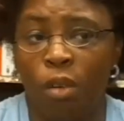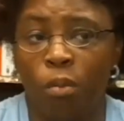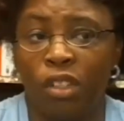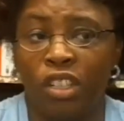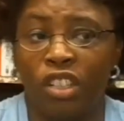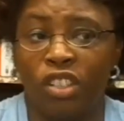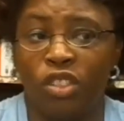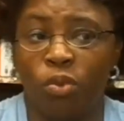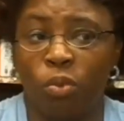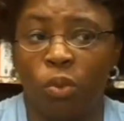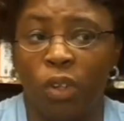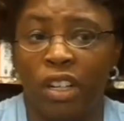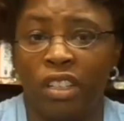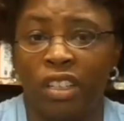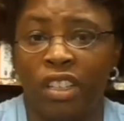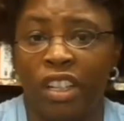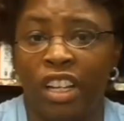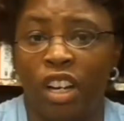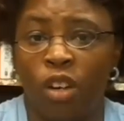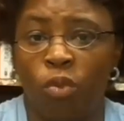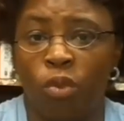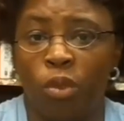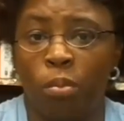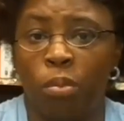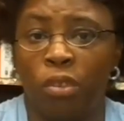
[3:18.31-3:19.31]
Because right
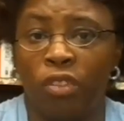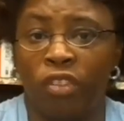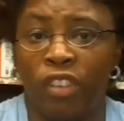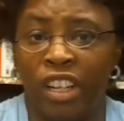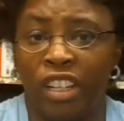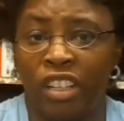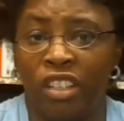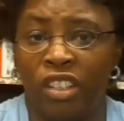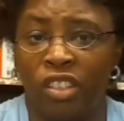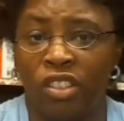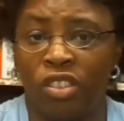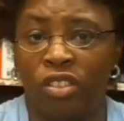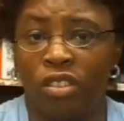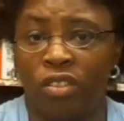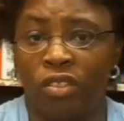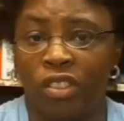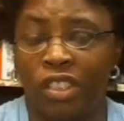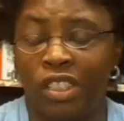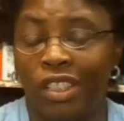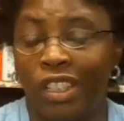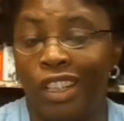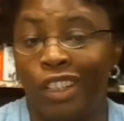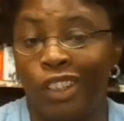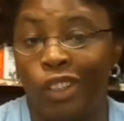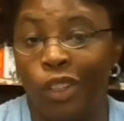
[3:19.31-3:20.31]
now we're providing this
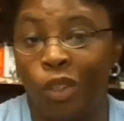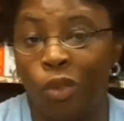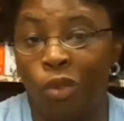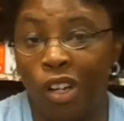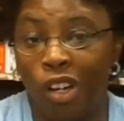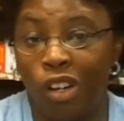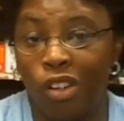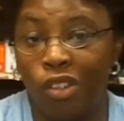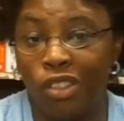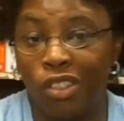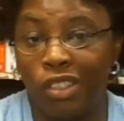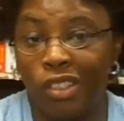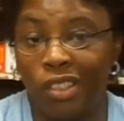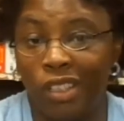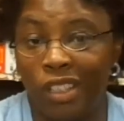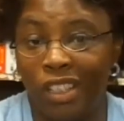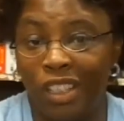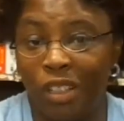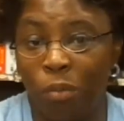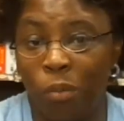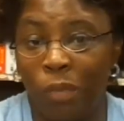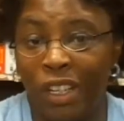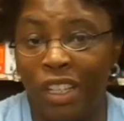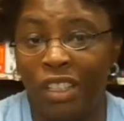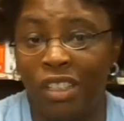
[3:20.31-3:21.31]
service at no cost to
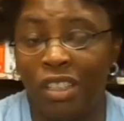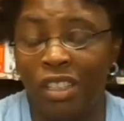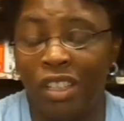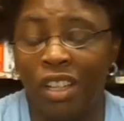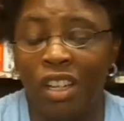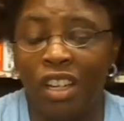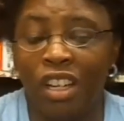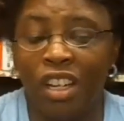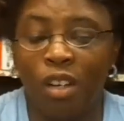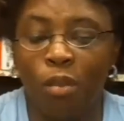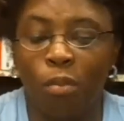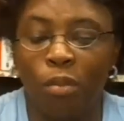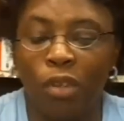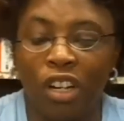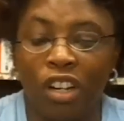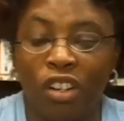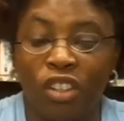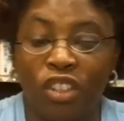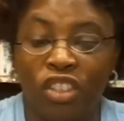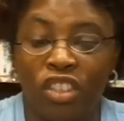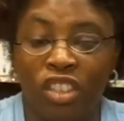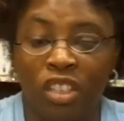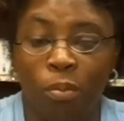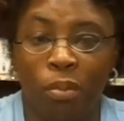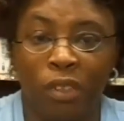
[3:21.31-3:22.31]
the inmate, but
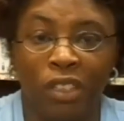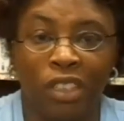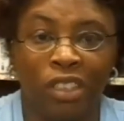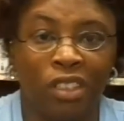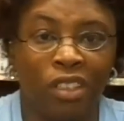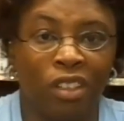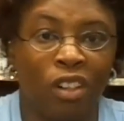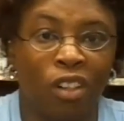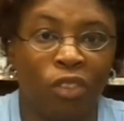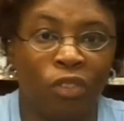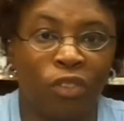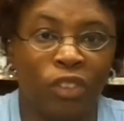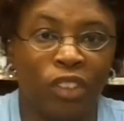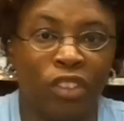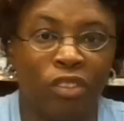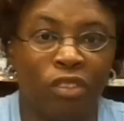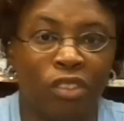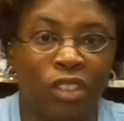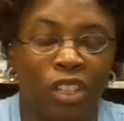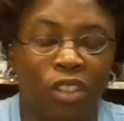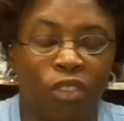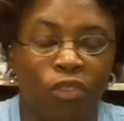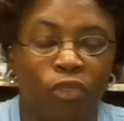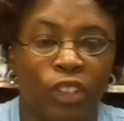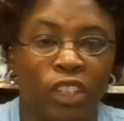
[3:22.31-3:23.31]
our shipping
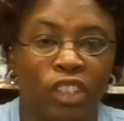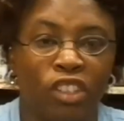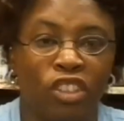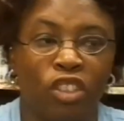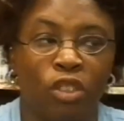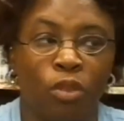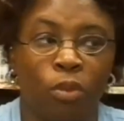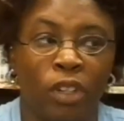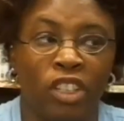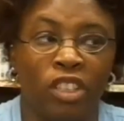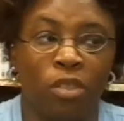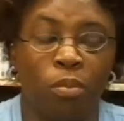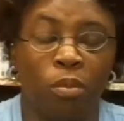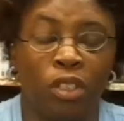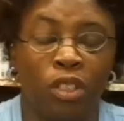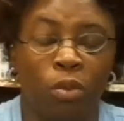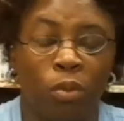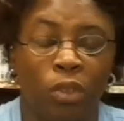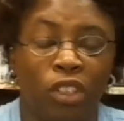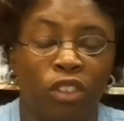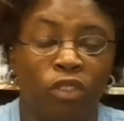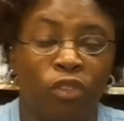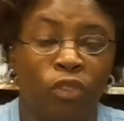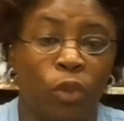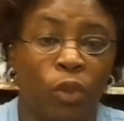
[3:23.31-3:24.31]
often fluctuates
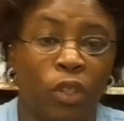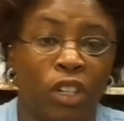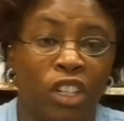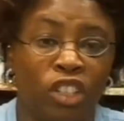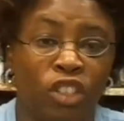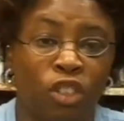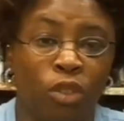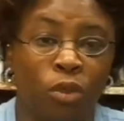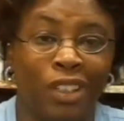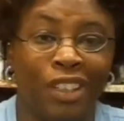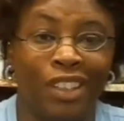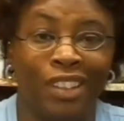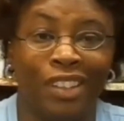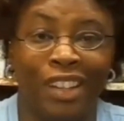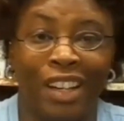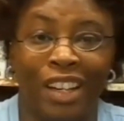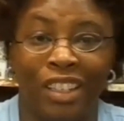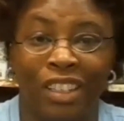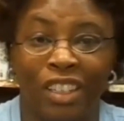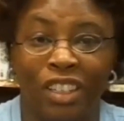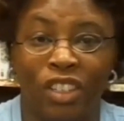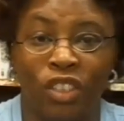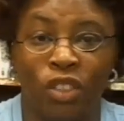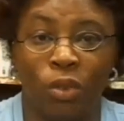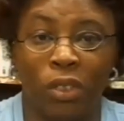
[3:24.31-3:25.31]
between $400 and
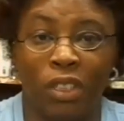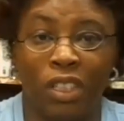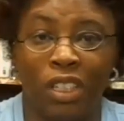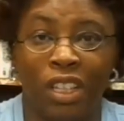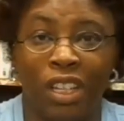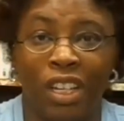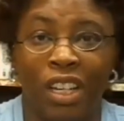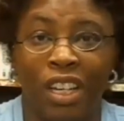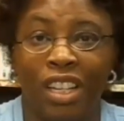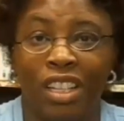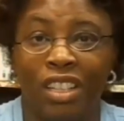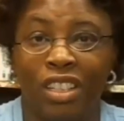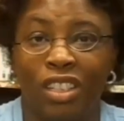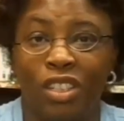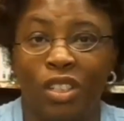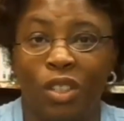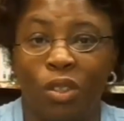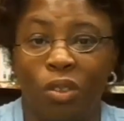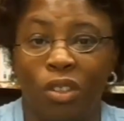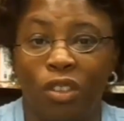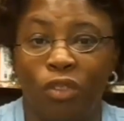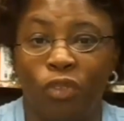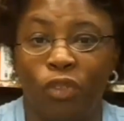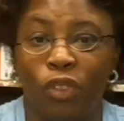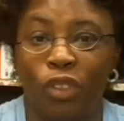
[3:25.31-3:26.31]
$900. And
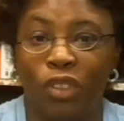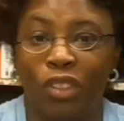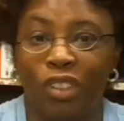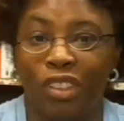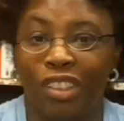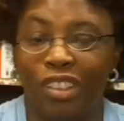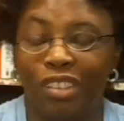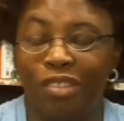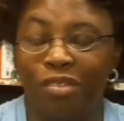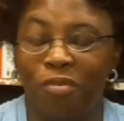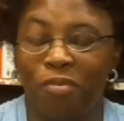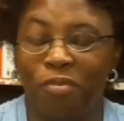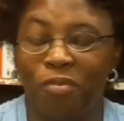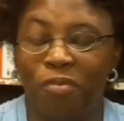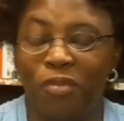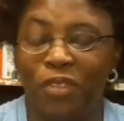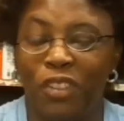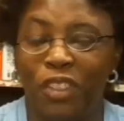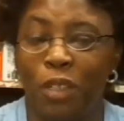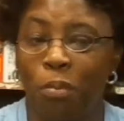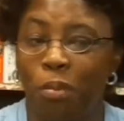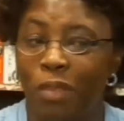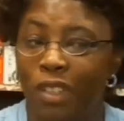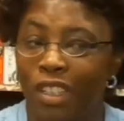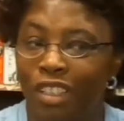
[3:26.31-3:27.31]
so if you're
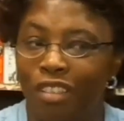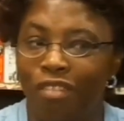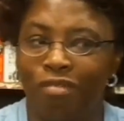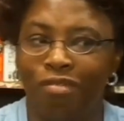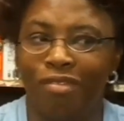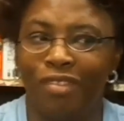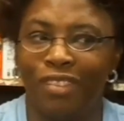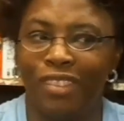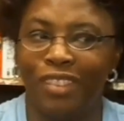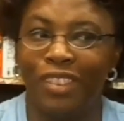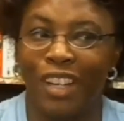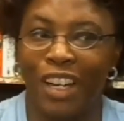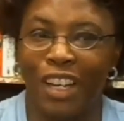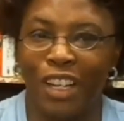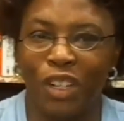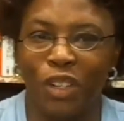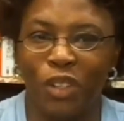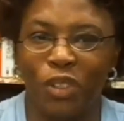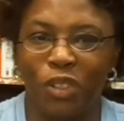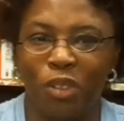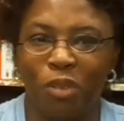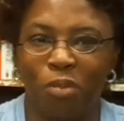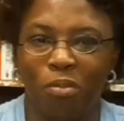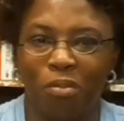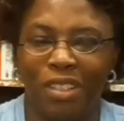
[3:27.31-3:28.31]
shipping
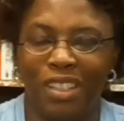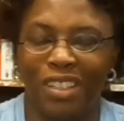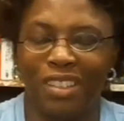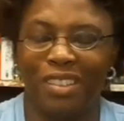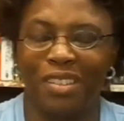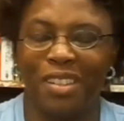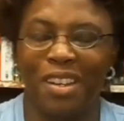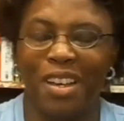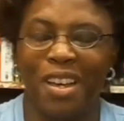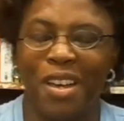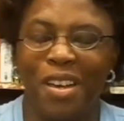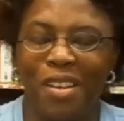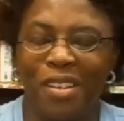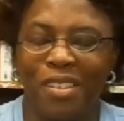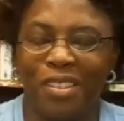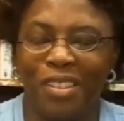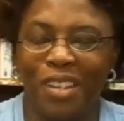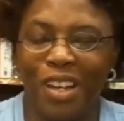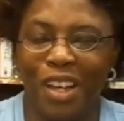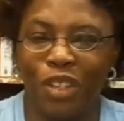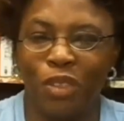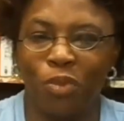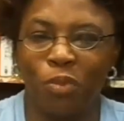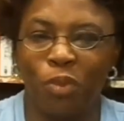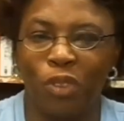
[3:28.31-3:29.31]
$900
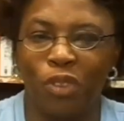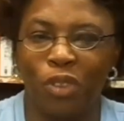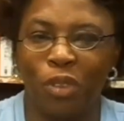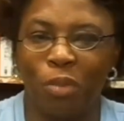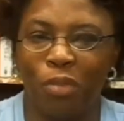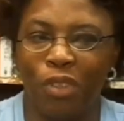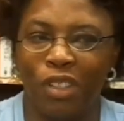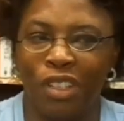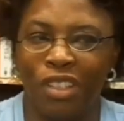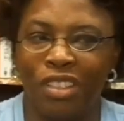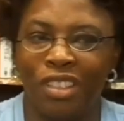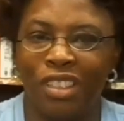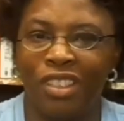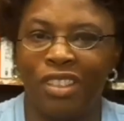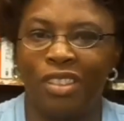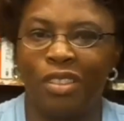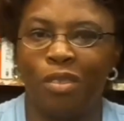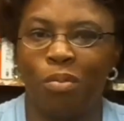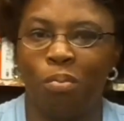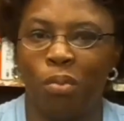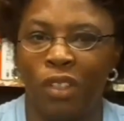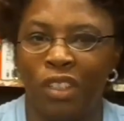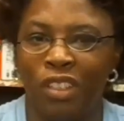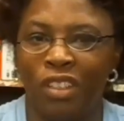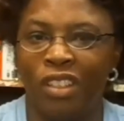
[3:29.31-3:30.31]
worth of books,
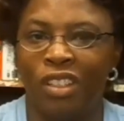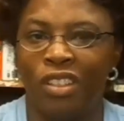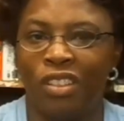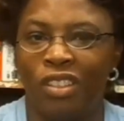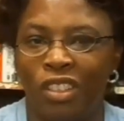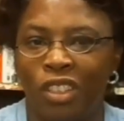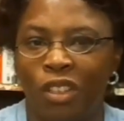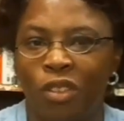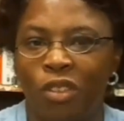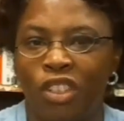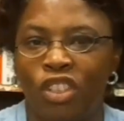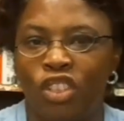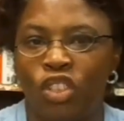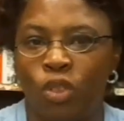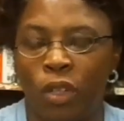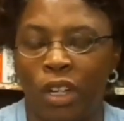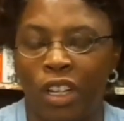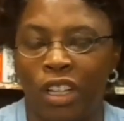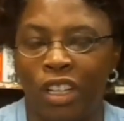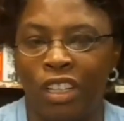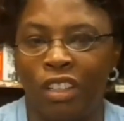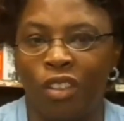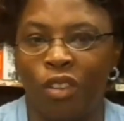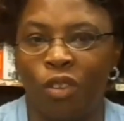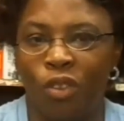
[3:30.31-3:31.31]
it's putting a serious
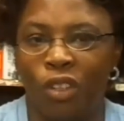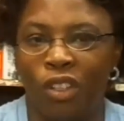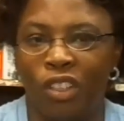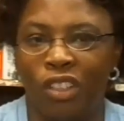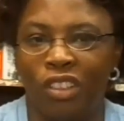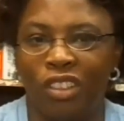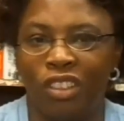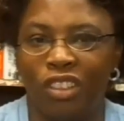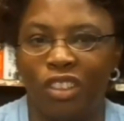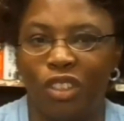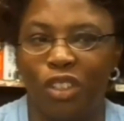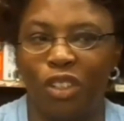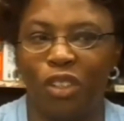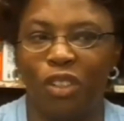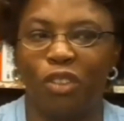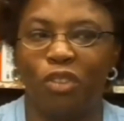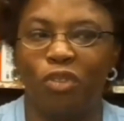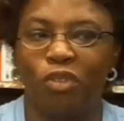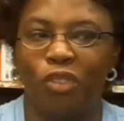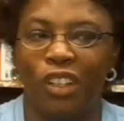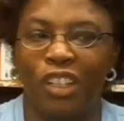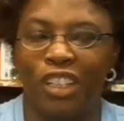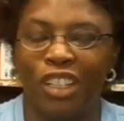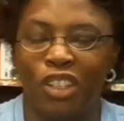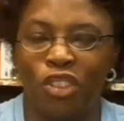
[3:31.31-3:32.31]
drain on
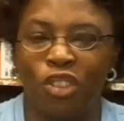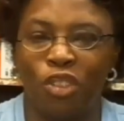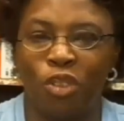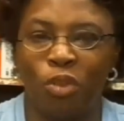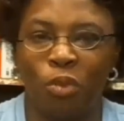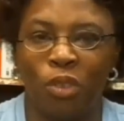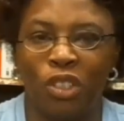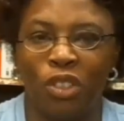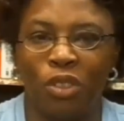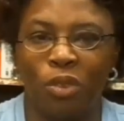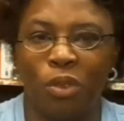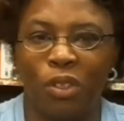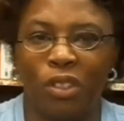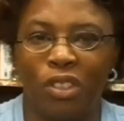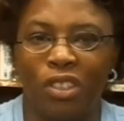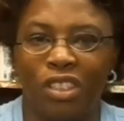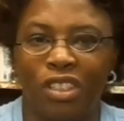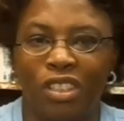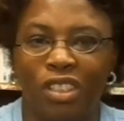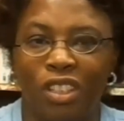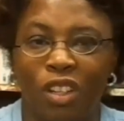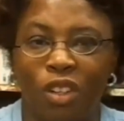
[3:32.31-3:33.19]
your financial resources.